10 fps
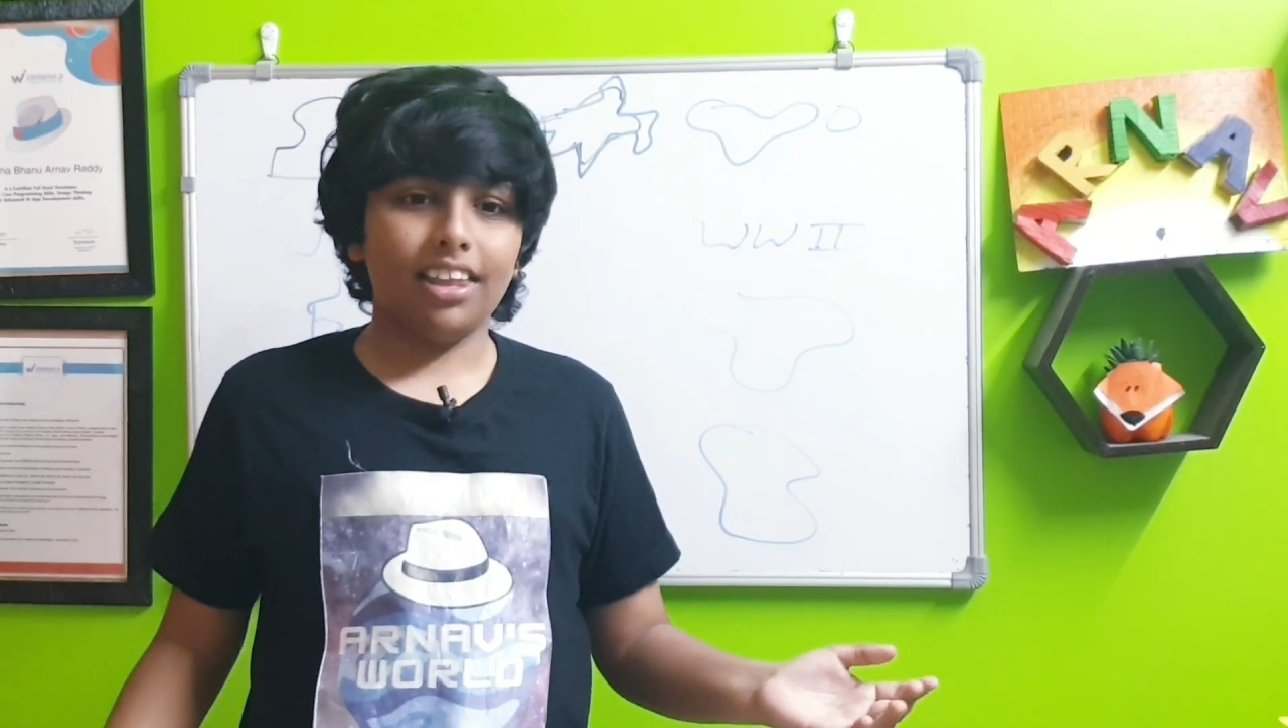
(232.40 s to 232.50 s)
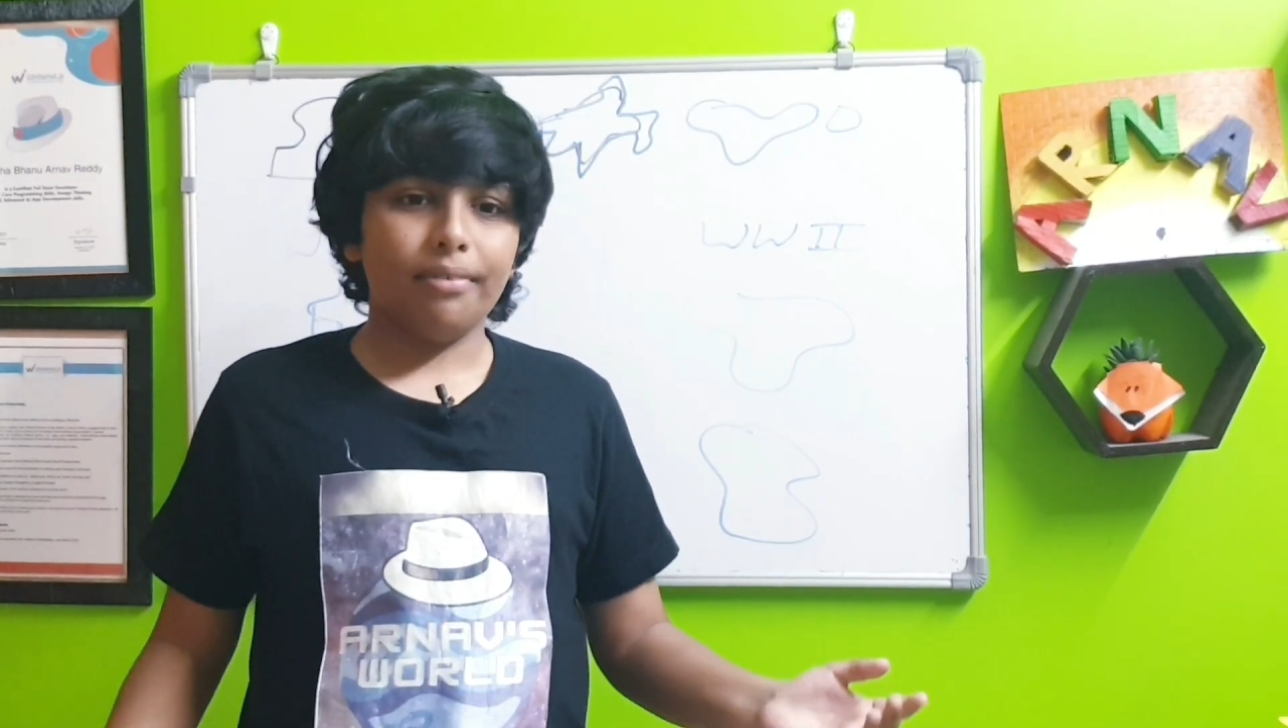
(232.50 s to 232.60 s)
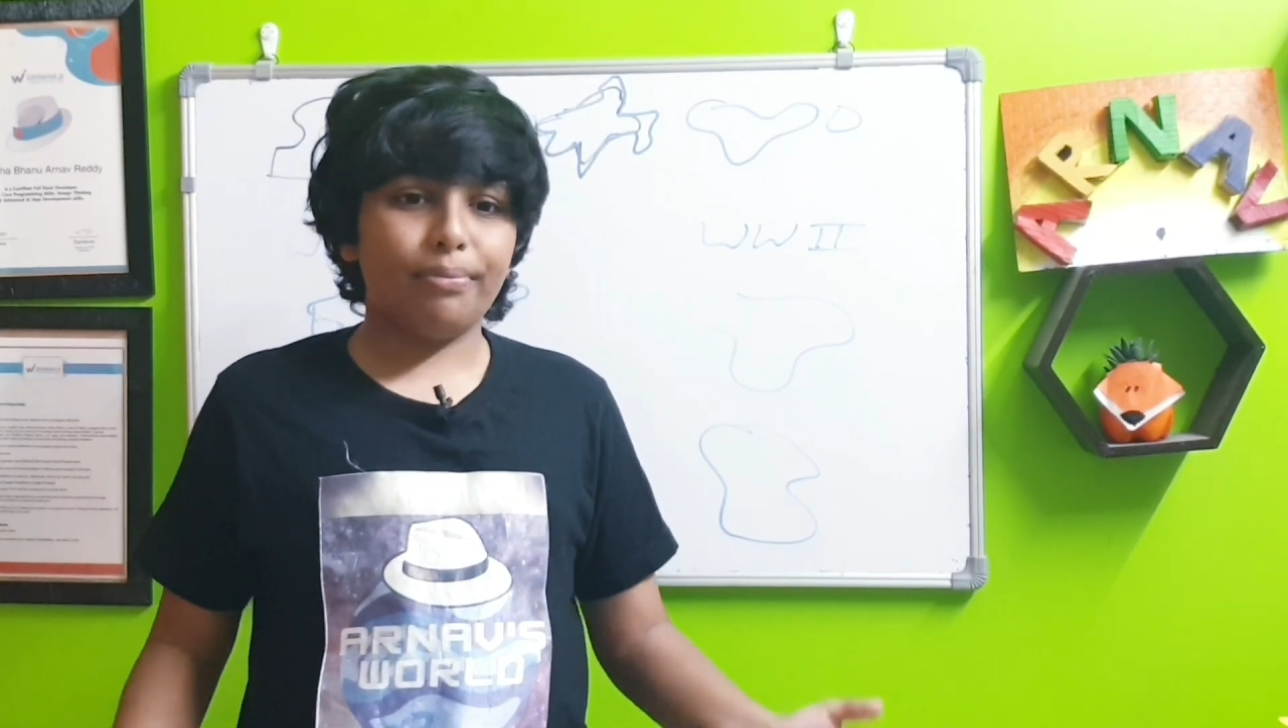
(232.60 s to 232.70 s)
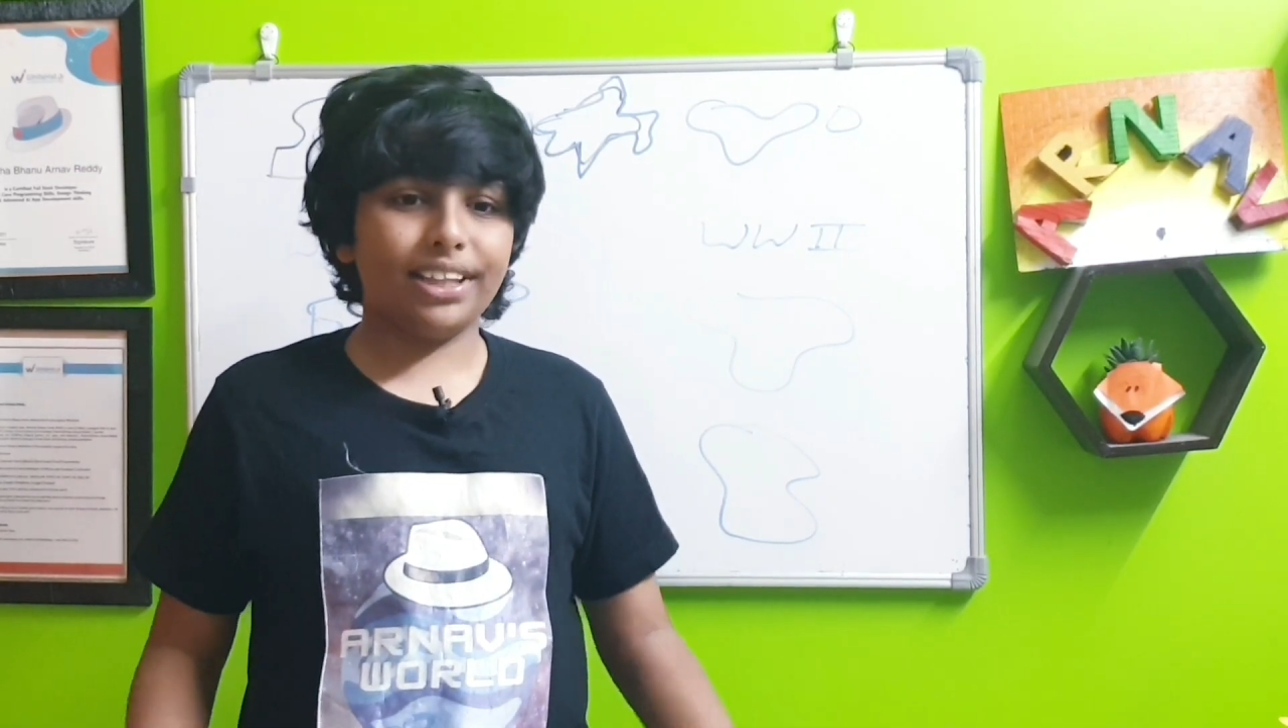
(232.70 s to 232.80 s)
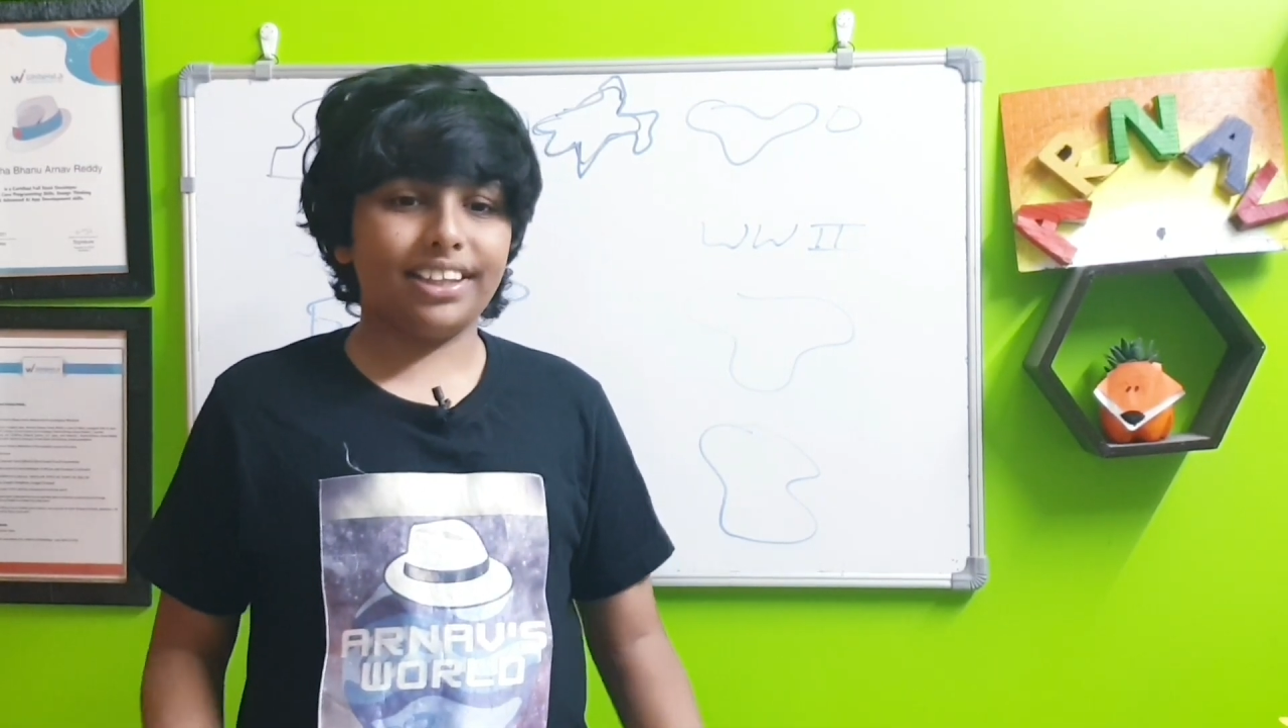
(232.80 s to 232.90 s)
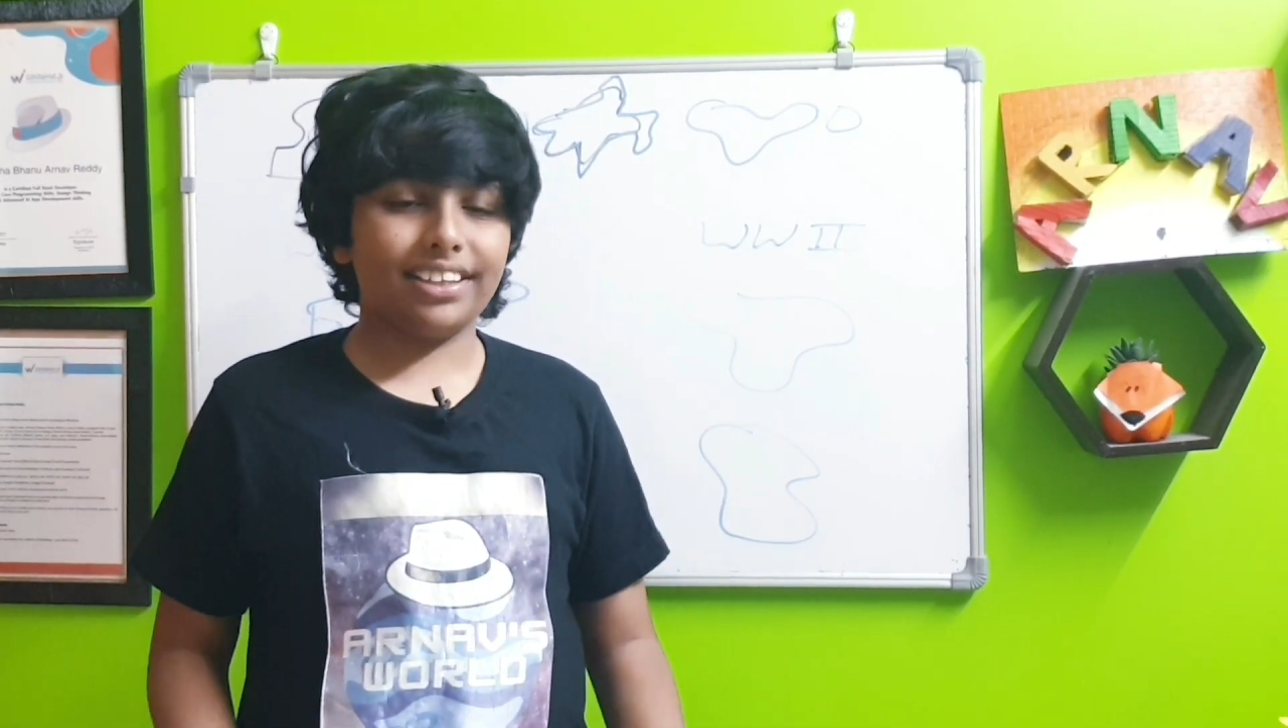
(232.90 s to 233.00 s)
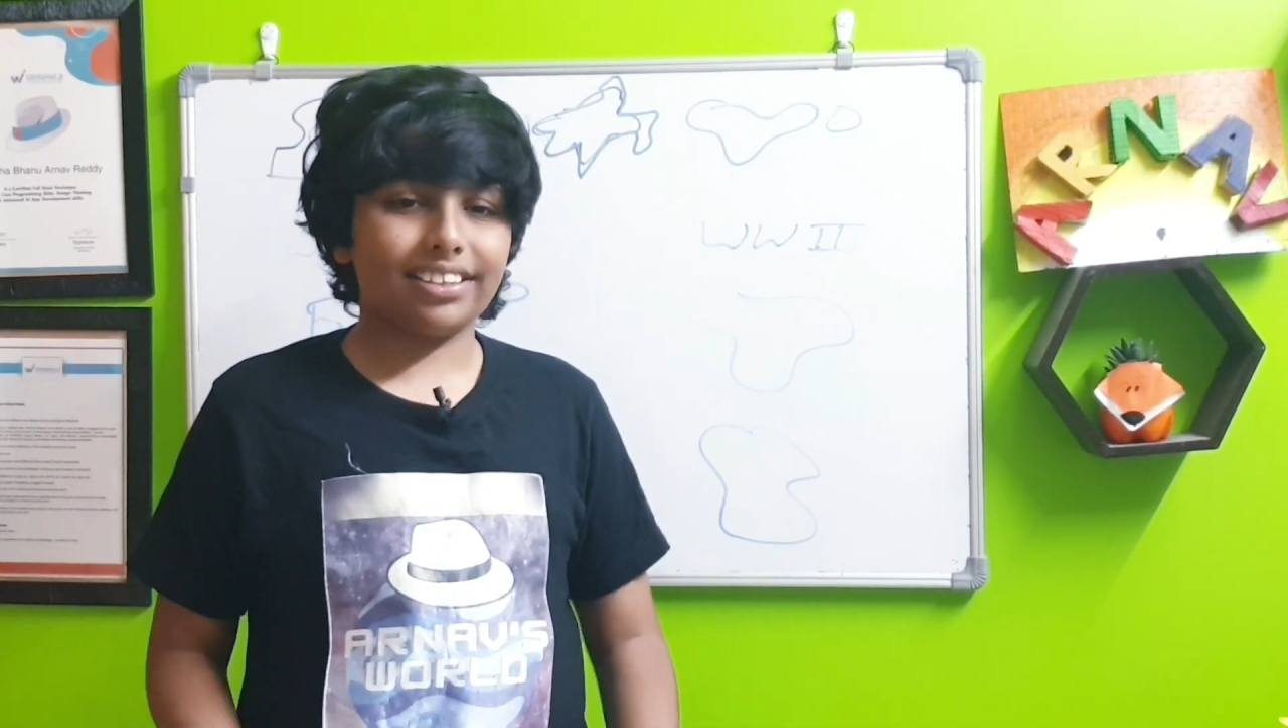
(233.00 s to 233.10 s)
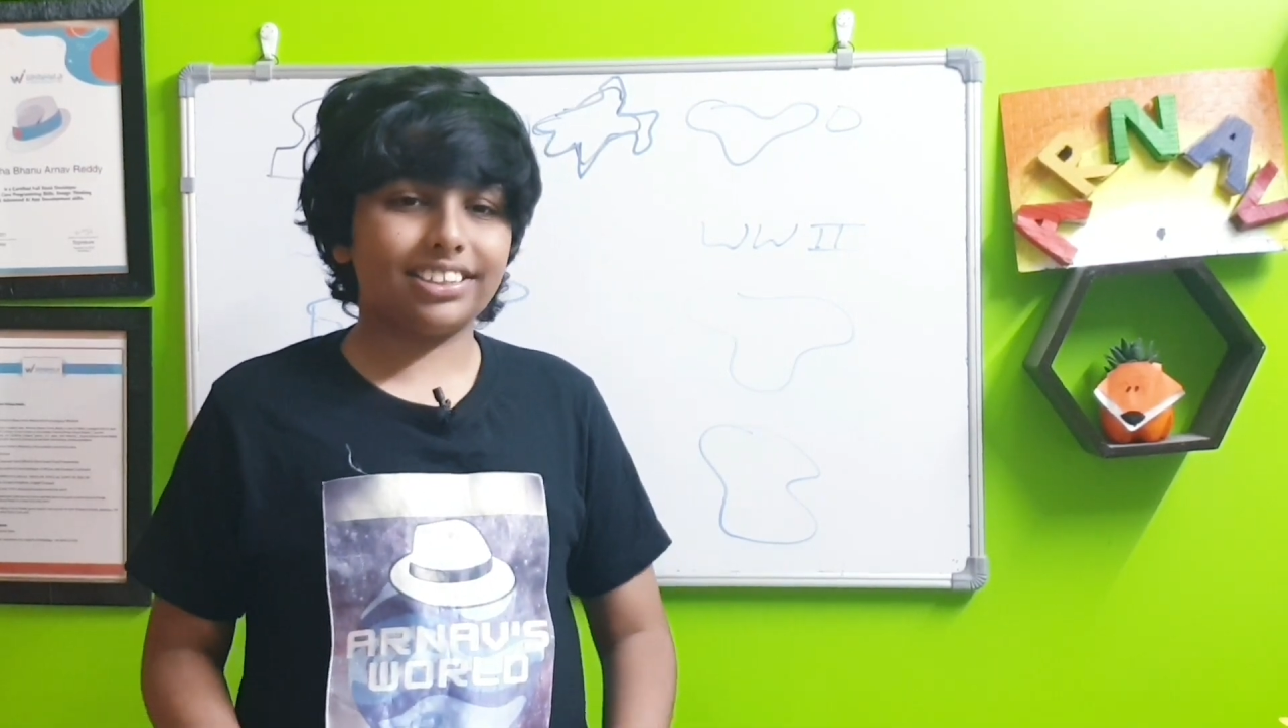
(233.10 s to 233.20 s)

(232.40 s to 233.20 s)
But there are